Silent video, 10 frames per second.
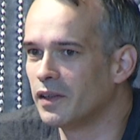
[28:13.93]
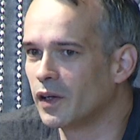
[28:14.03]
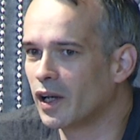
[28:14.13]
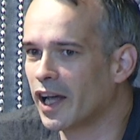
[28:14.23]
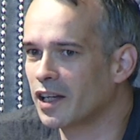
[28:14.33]

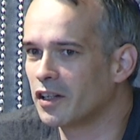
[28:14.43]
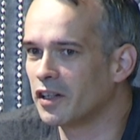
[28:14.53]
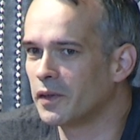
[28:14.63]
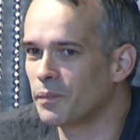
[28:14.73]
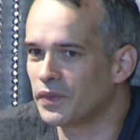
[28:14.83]
like
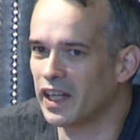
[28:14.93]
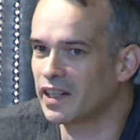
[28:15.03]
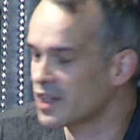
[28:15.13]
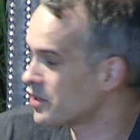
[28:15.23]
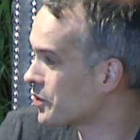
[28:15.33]

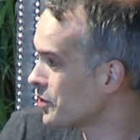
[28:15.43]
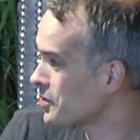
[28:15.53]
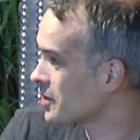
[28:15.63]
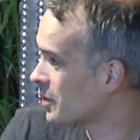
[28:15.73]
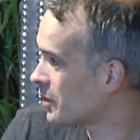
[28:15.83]
data centers.
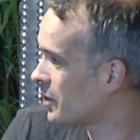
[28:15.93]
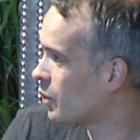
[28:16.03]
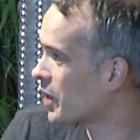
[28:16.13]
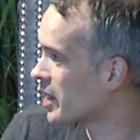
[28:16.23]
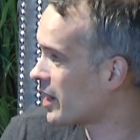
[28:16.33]

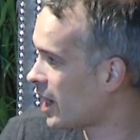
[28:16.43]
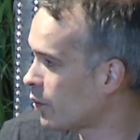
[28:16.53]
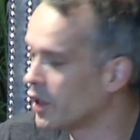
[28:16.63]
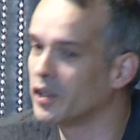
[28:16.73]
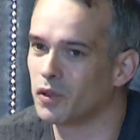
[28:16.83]
Where are
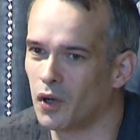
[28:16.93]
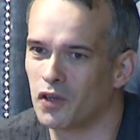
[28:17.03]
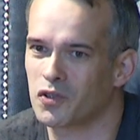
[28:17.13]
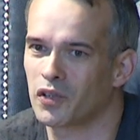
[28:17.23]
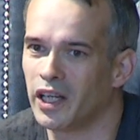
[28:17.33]
we going to
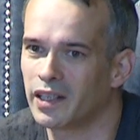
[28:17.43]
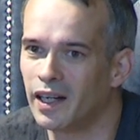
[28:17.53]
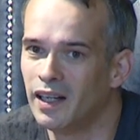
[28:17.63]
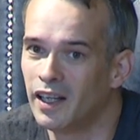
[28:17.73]
host the data?